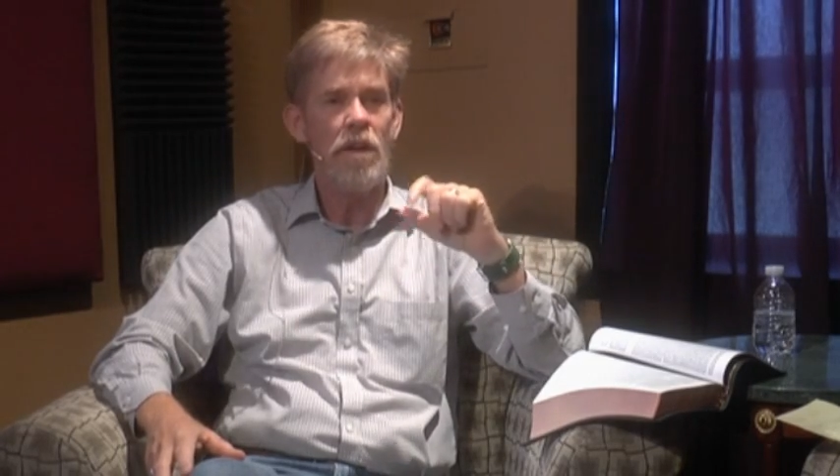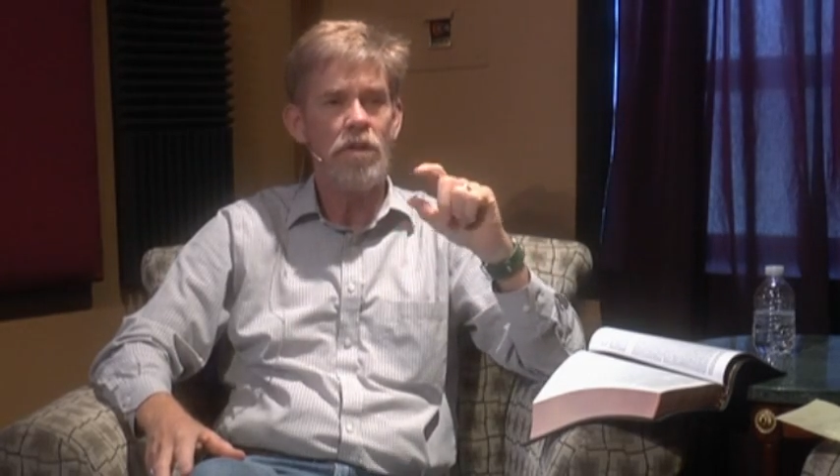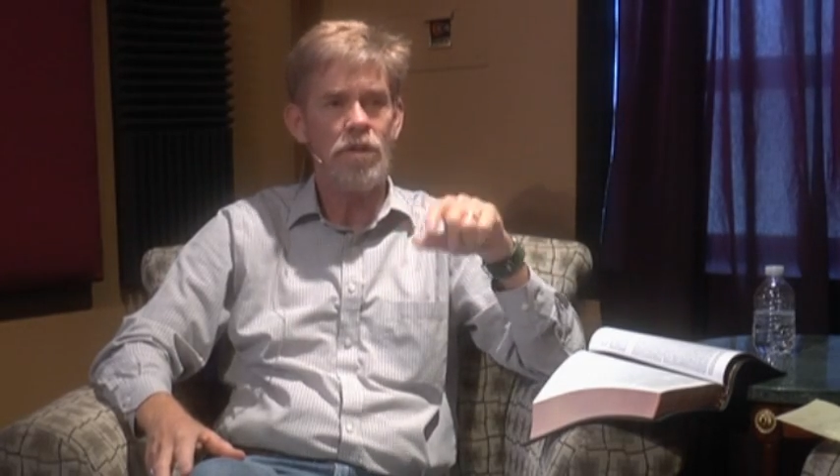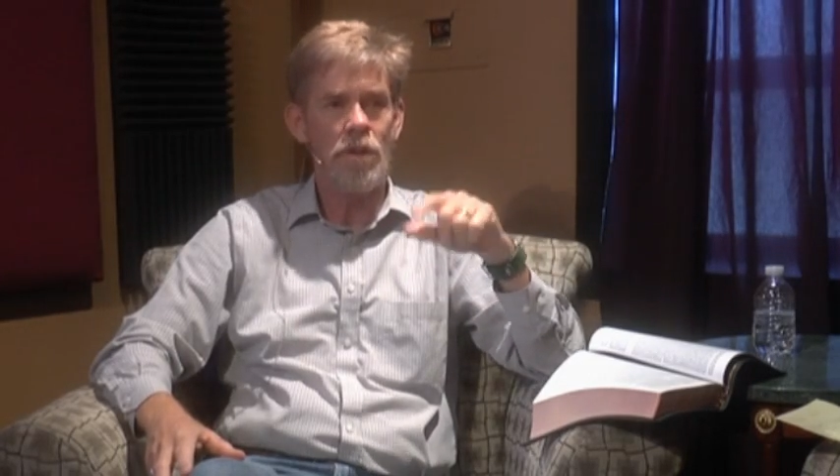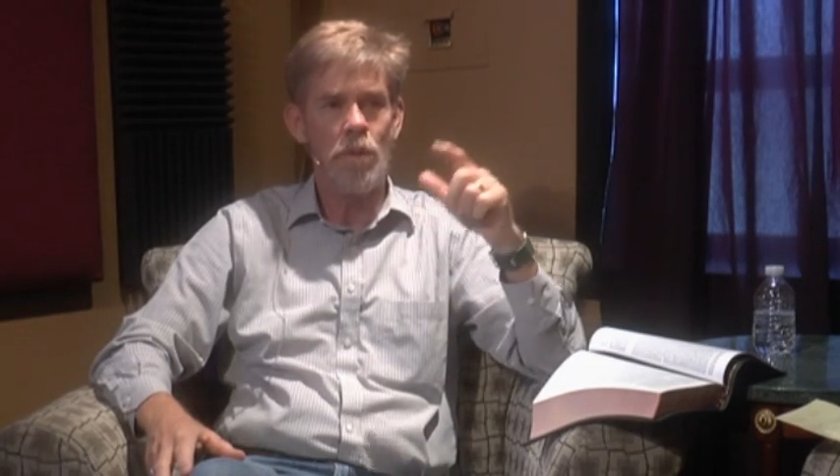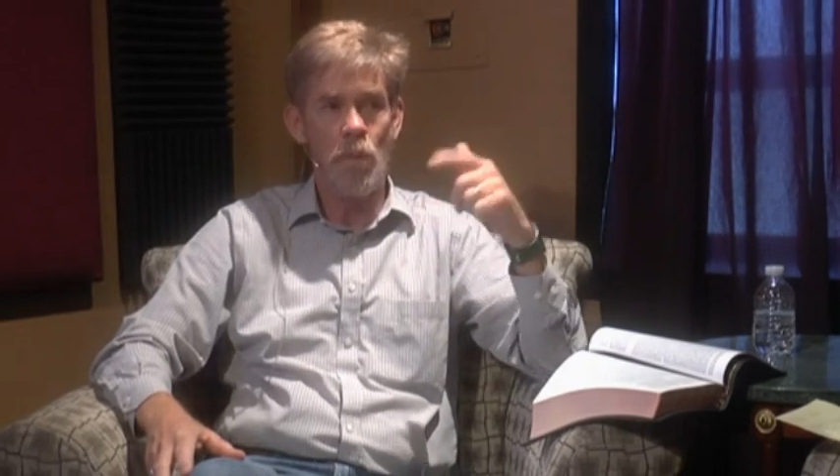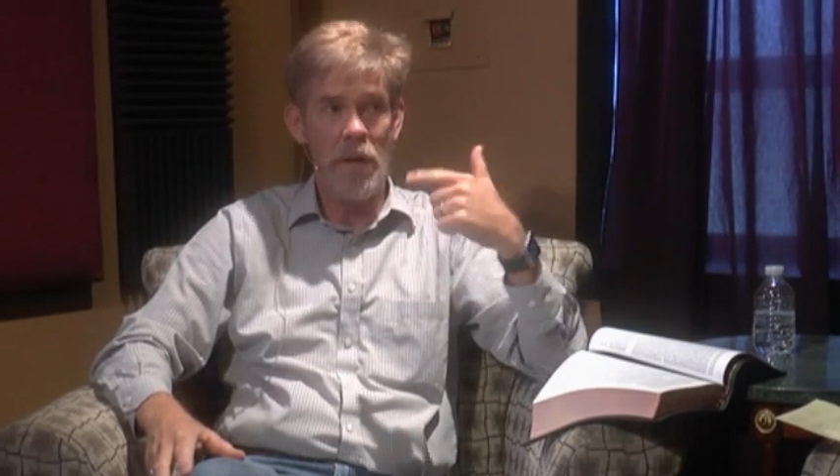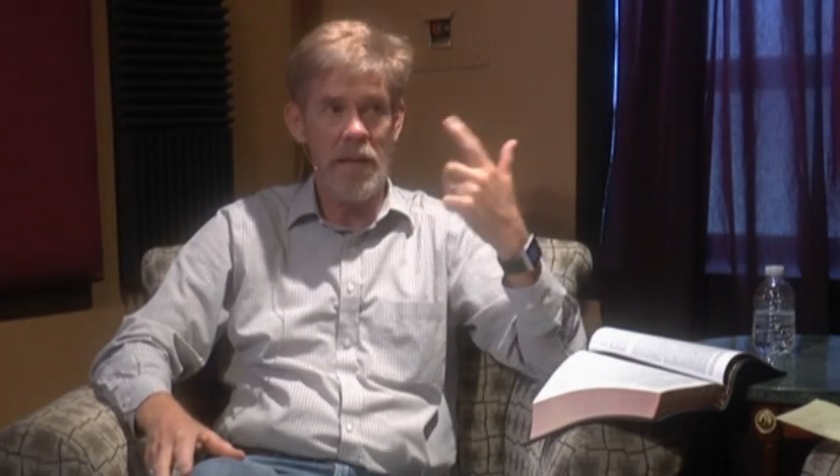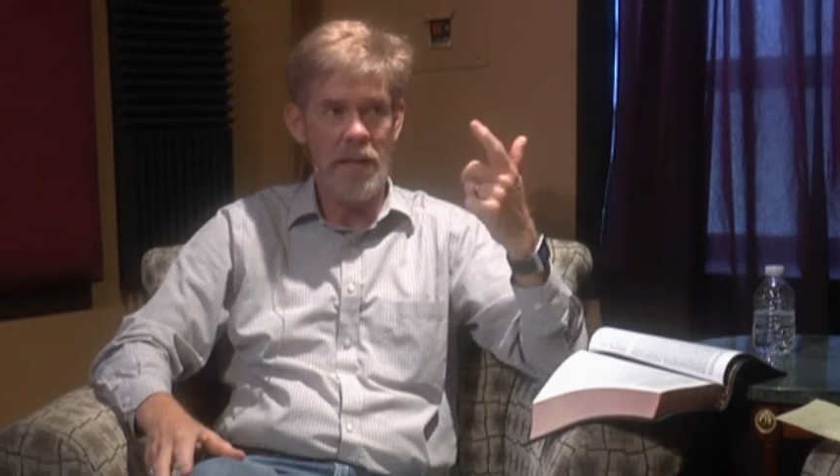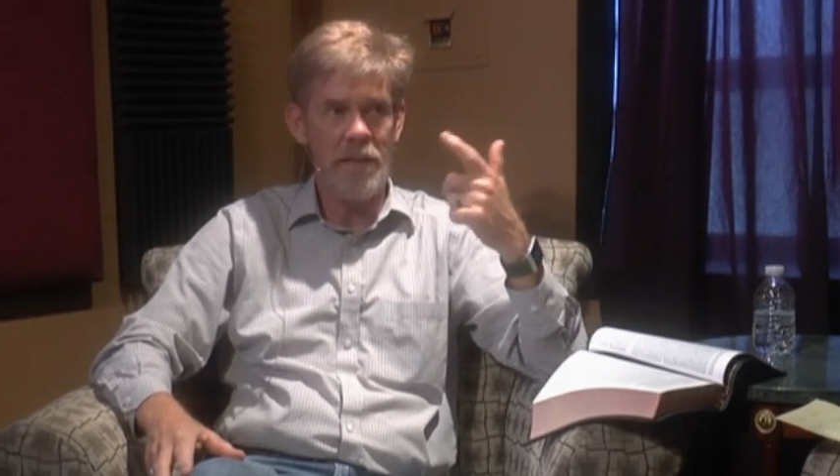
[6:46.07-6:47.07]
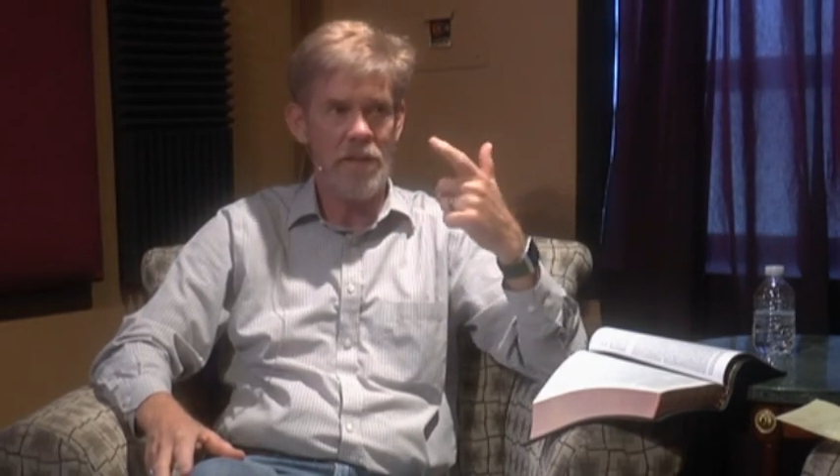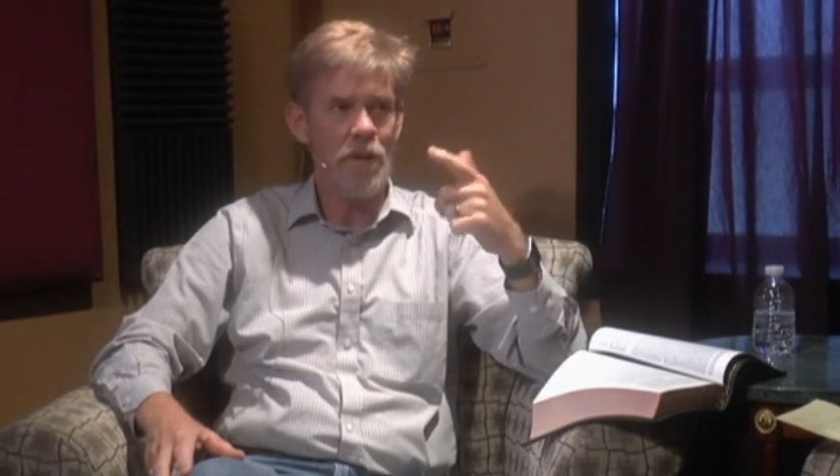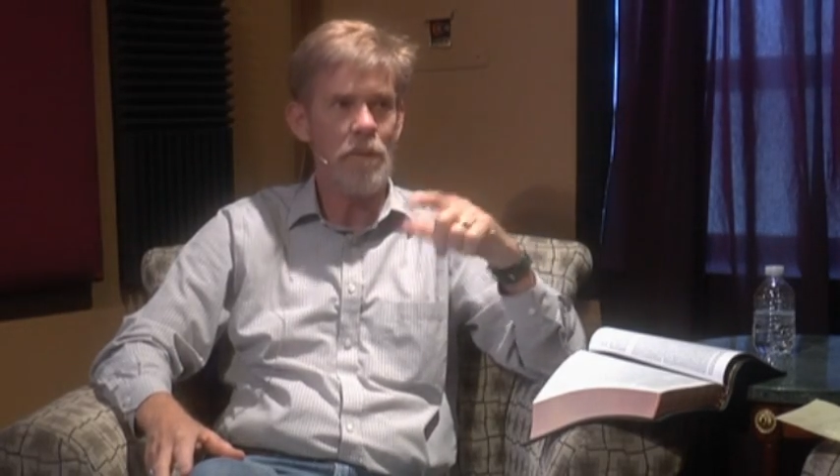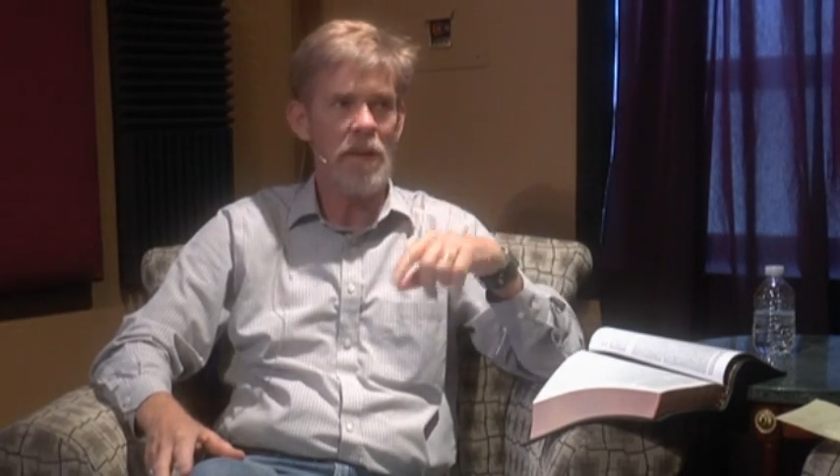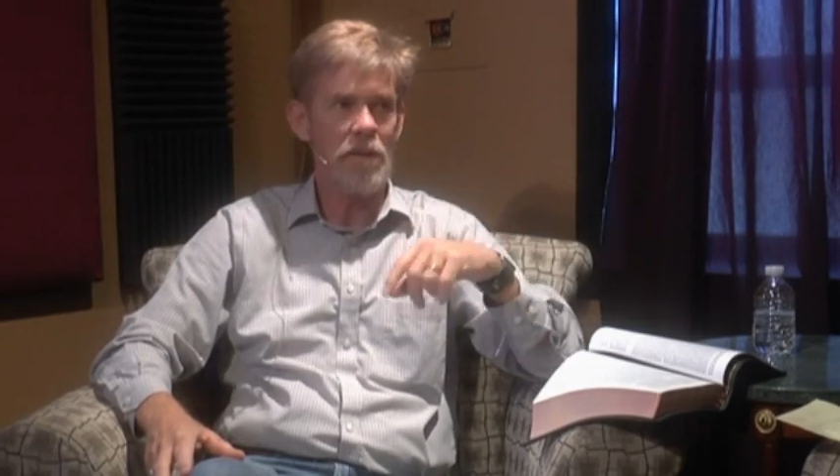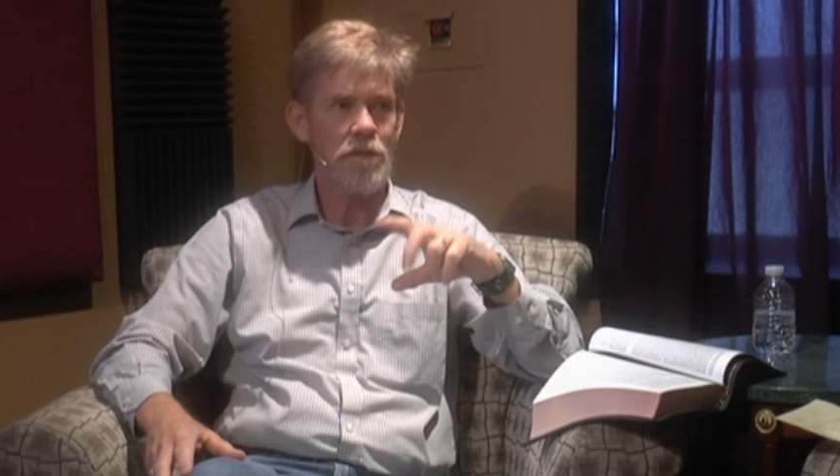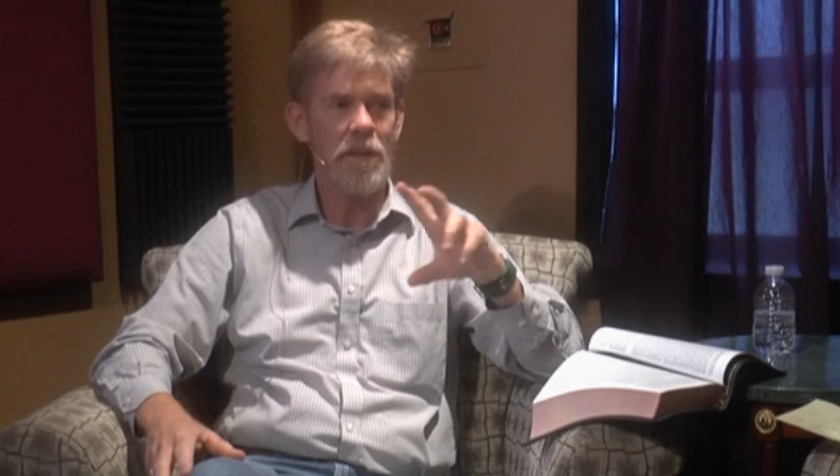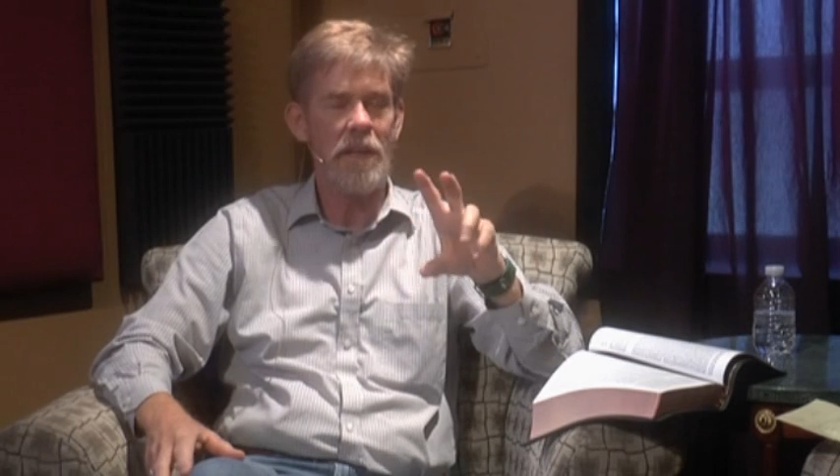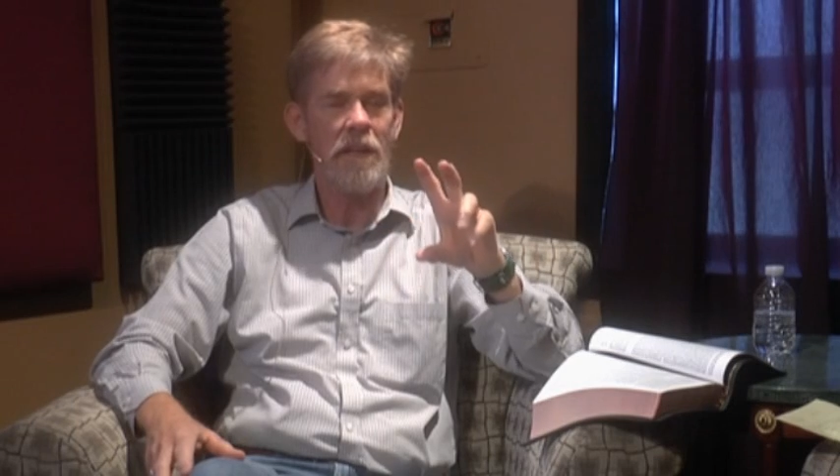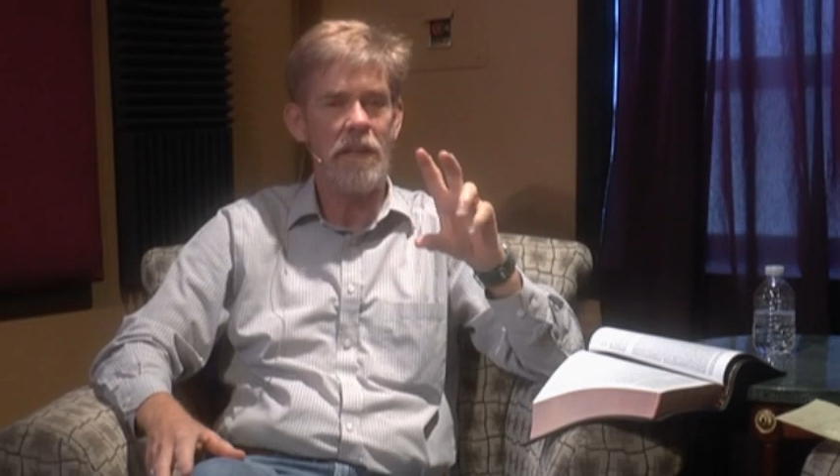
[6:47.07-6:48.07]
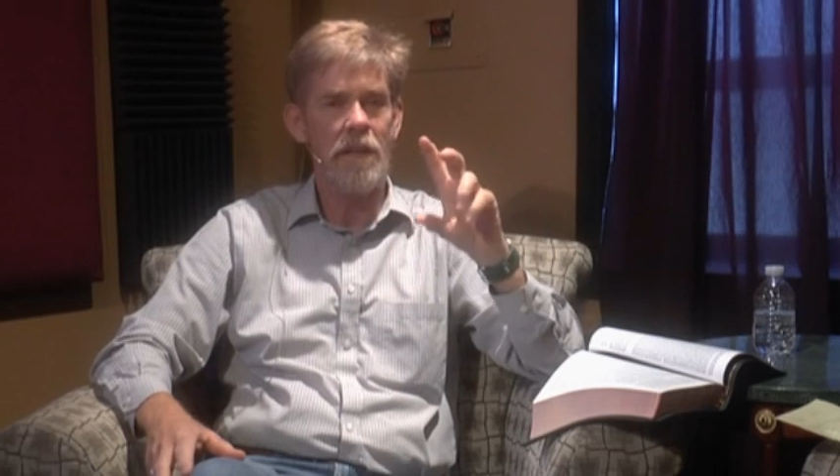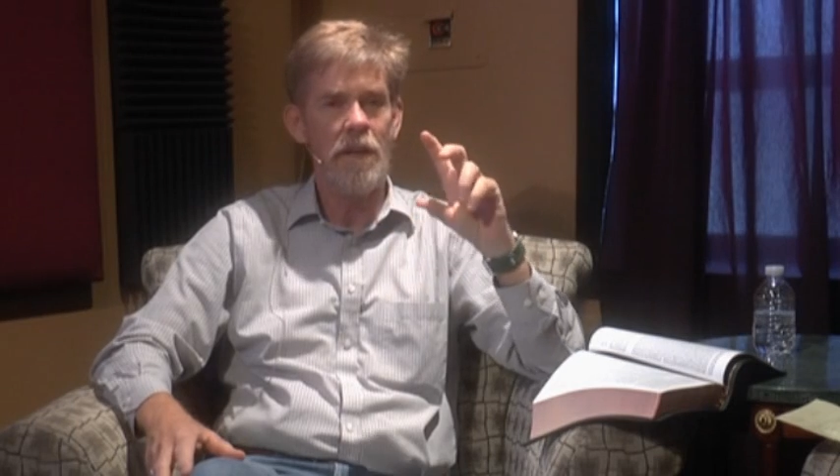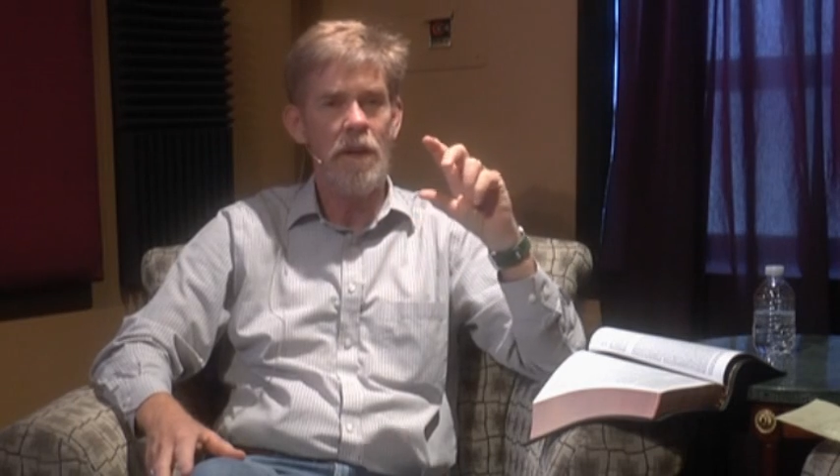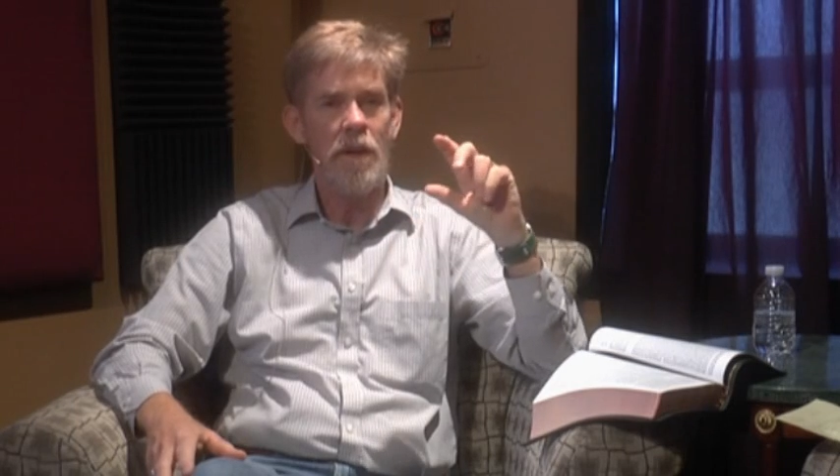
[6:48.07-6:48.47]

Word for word: Should we, talking about the Trinity,